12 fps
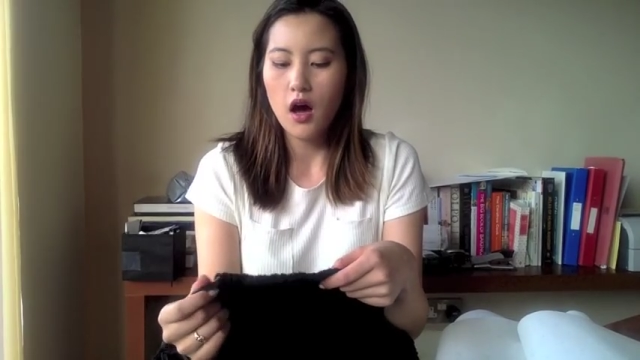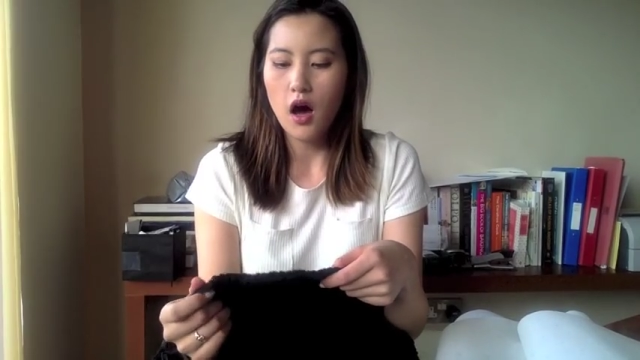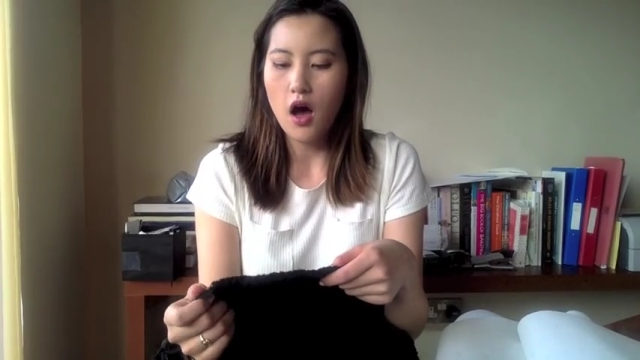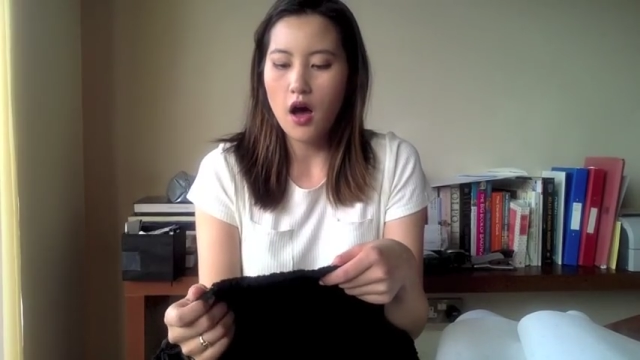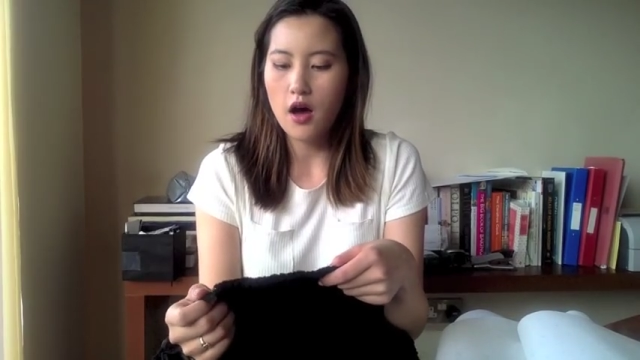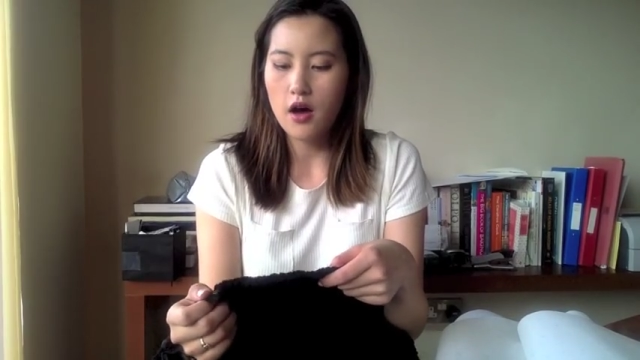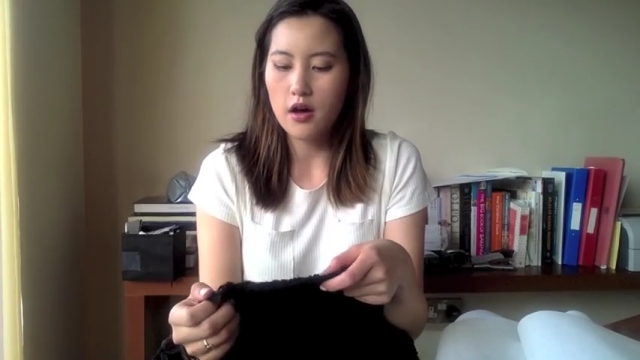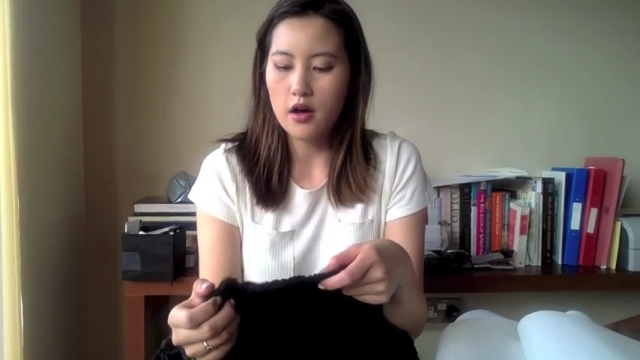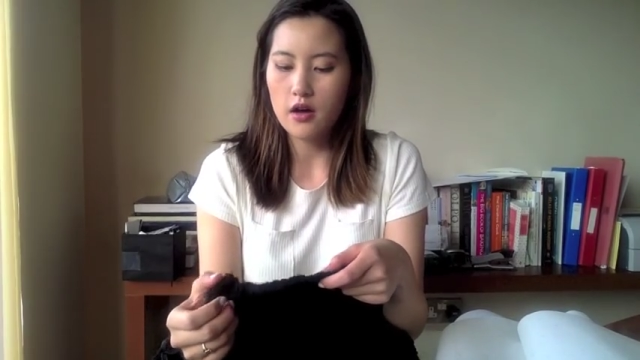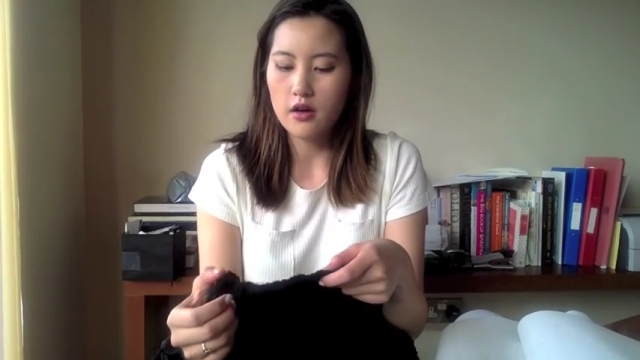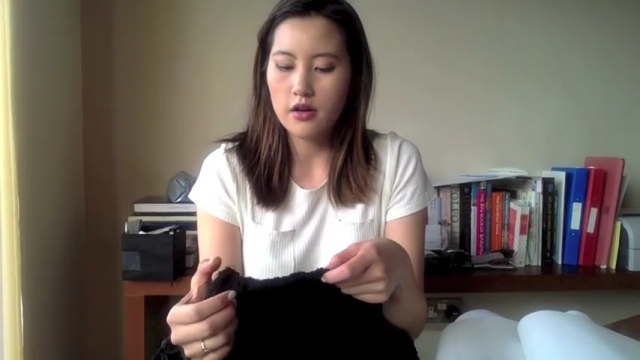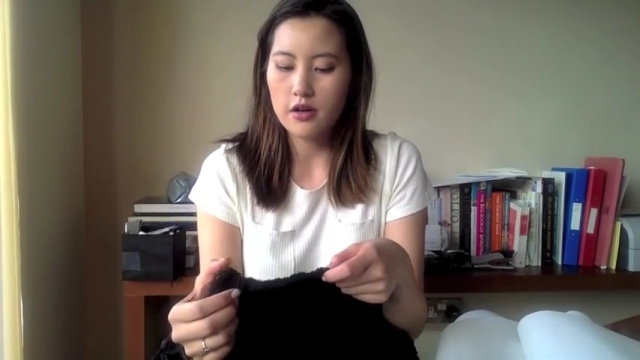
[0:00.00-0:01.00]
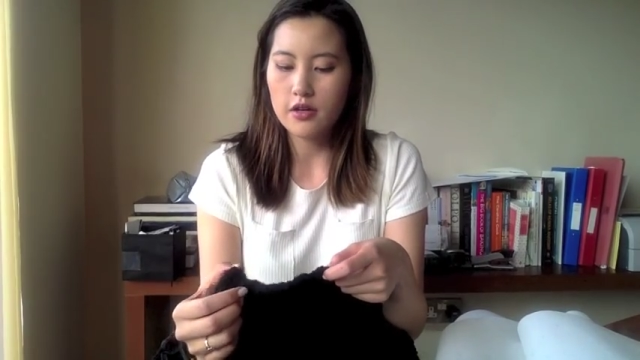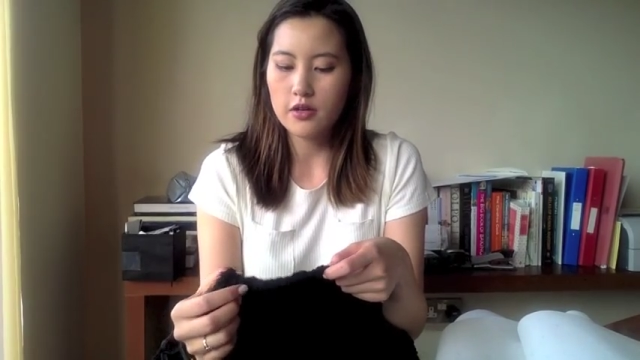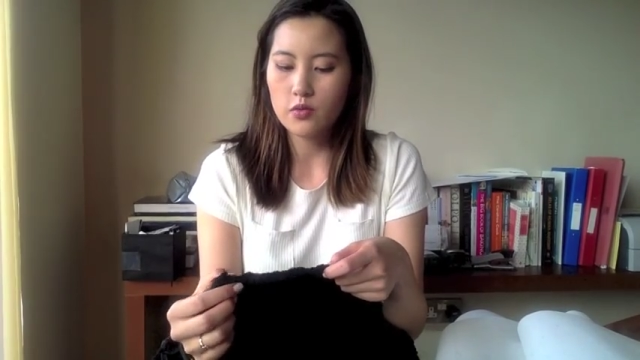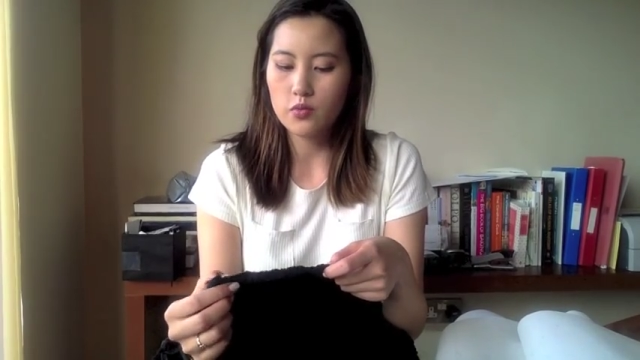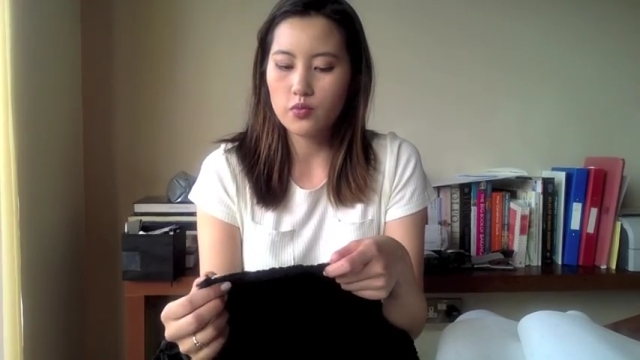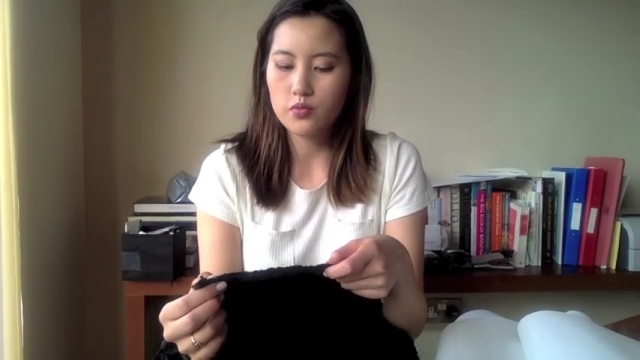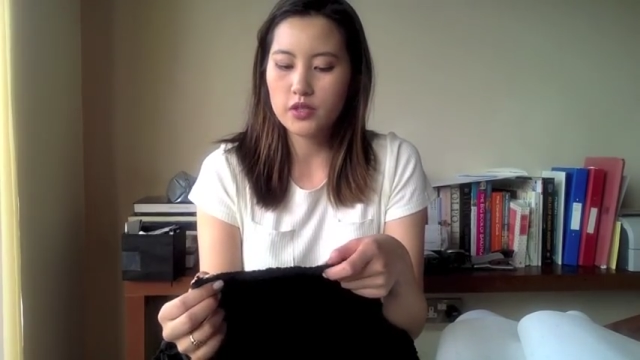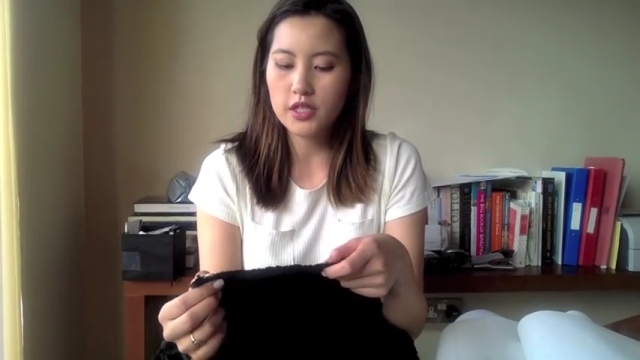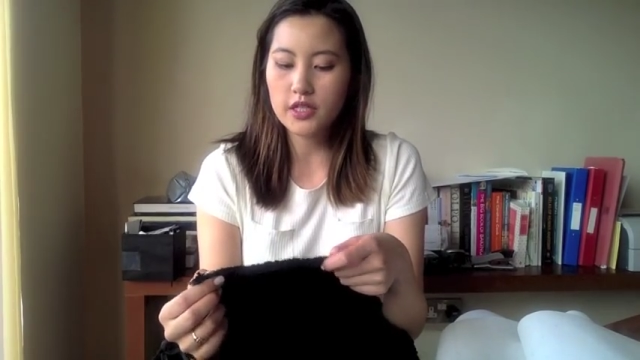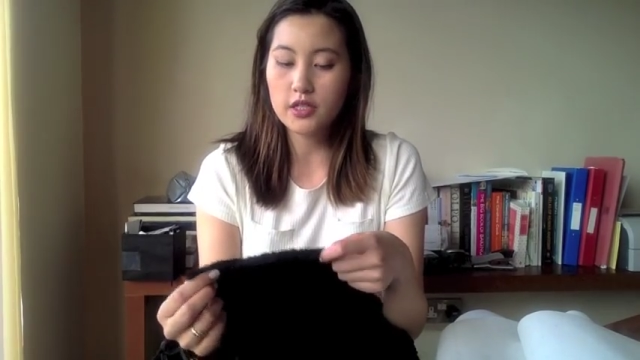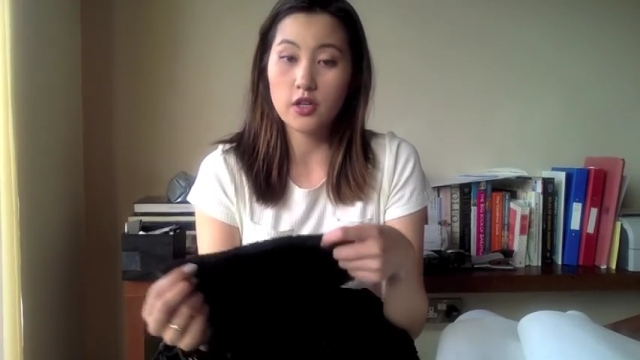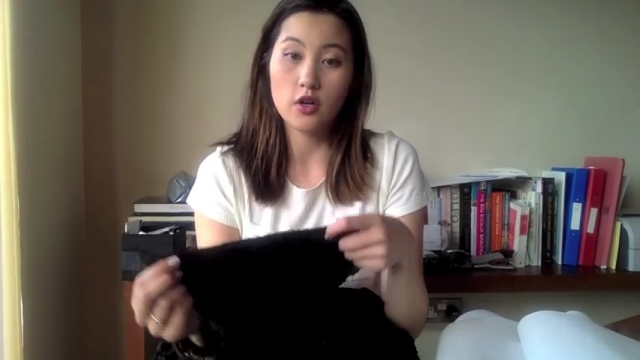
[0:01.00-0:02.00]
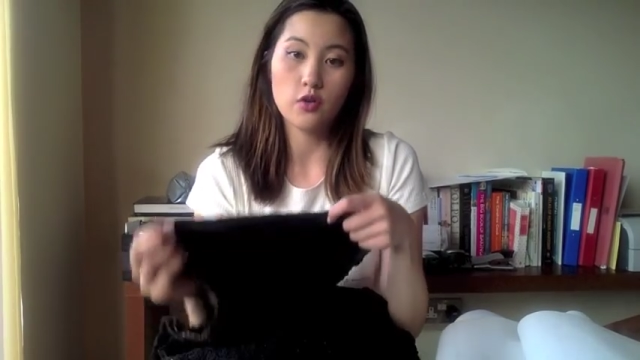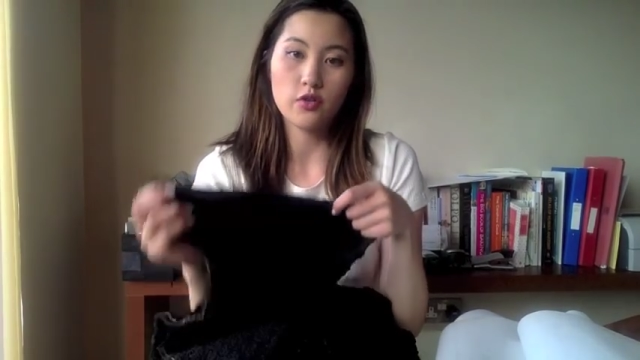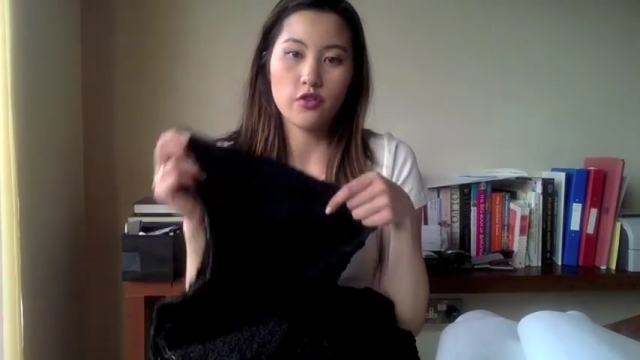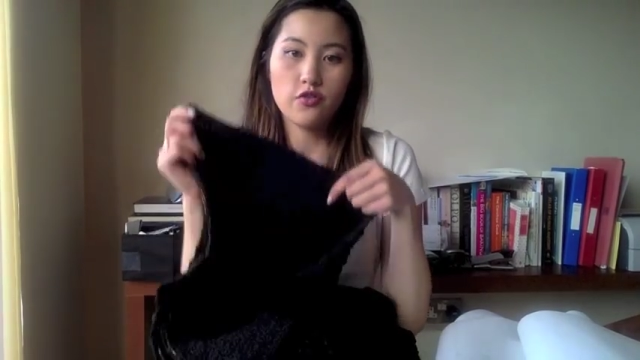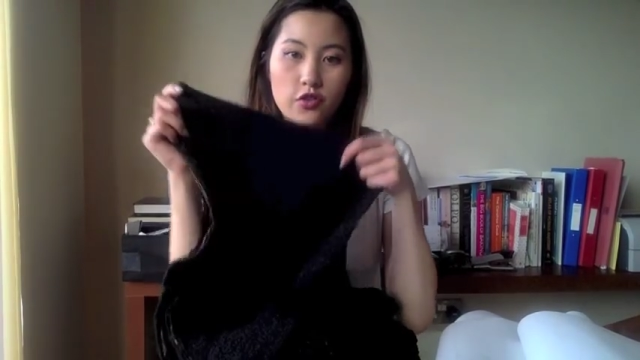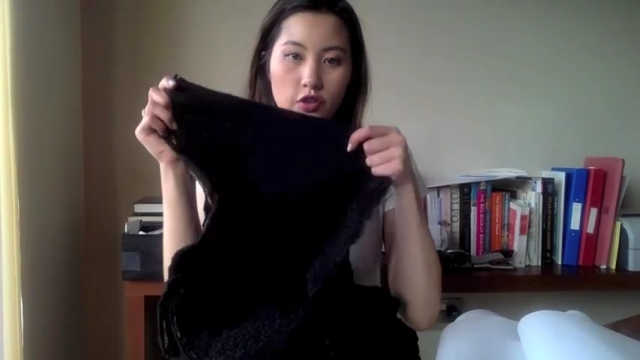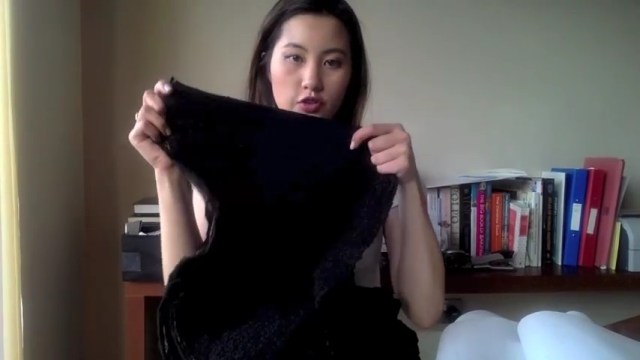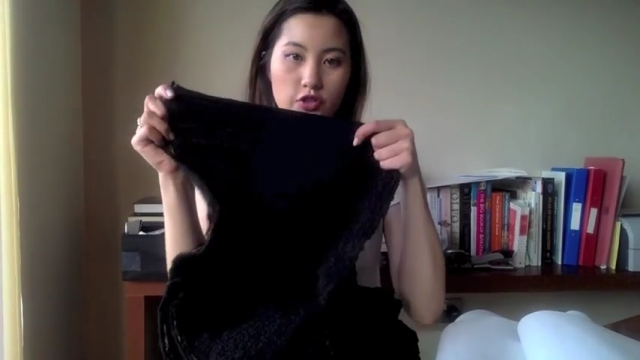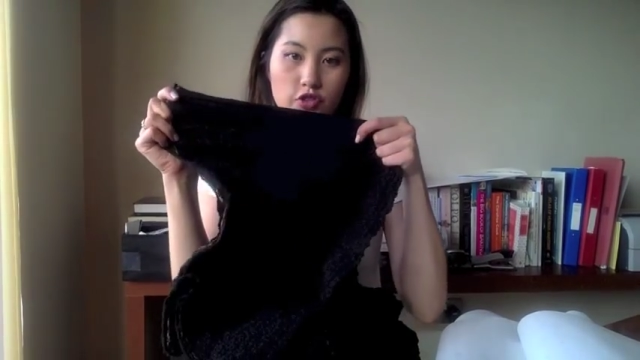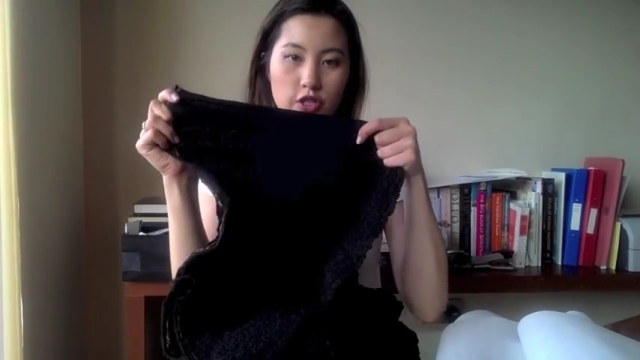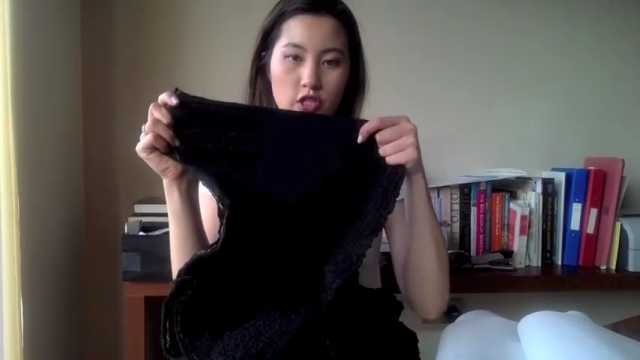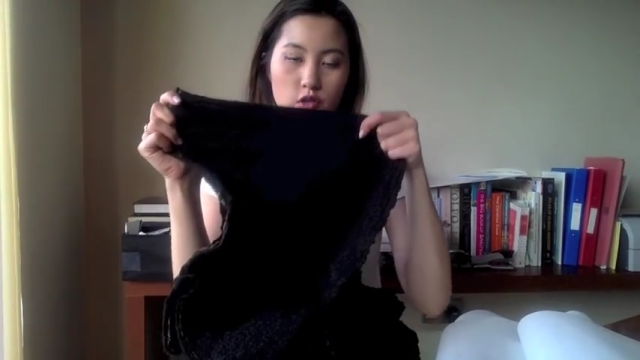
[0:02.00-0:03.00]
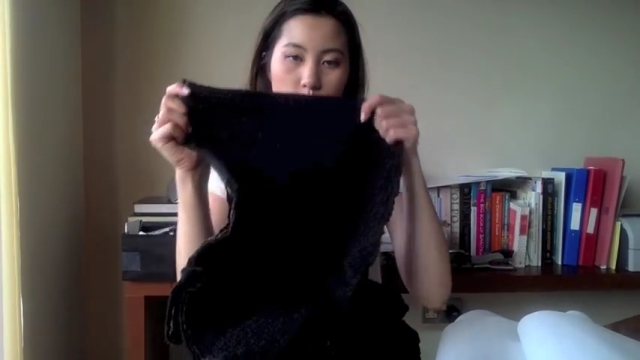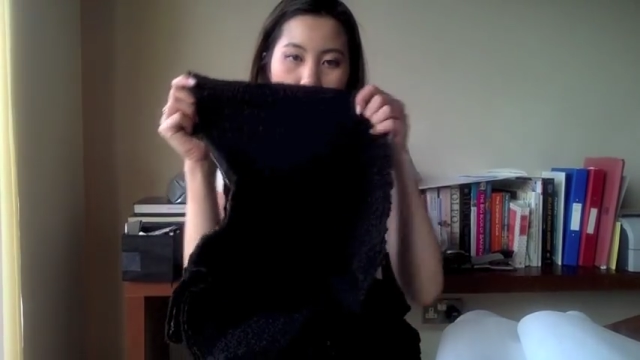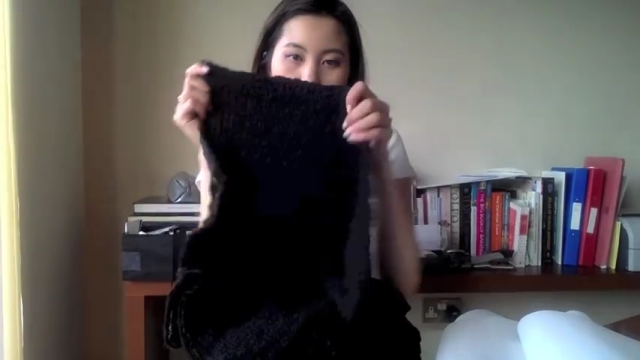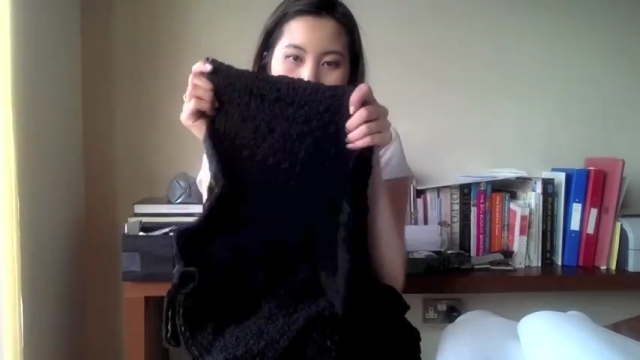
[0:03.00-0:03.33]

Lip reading: I didn't go the full stretched way,